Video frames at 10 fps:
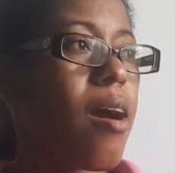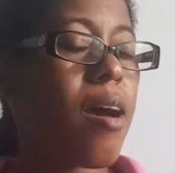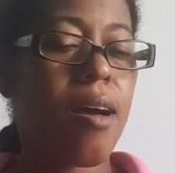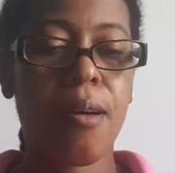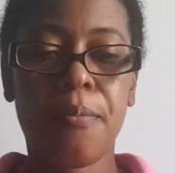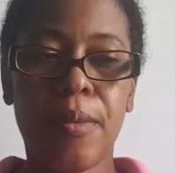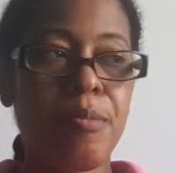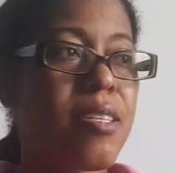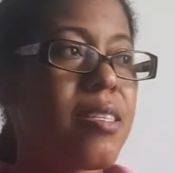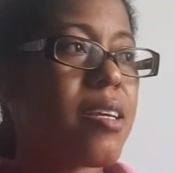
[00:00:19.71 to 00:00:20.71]
I'm
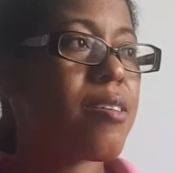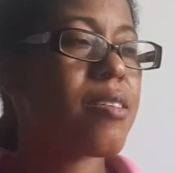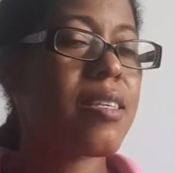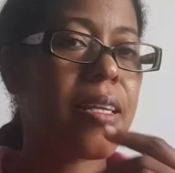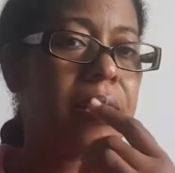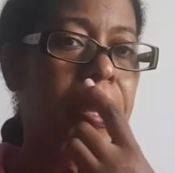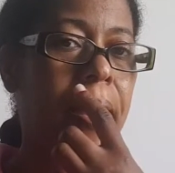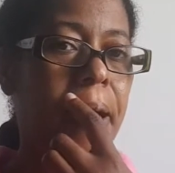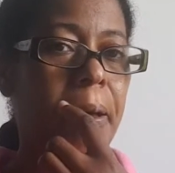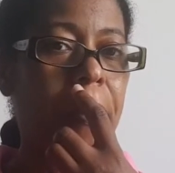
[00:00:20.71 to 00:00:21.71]
just here sitting
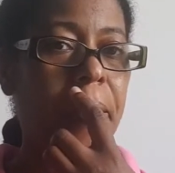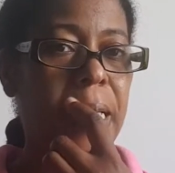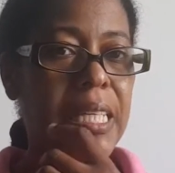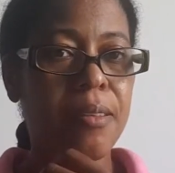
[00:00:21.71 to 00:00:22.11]
down.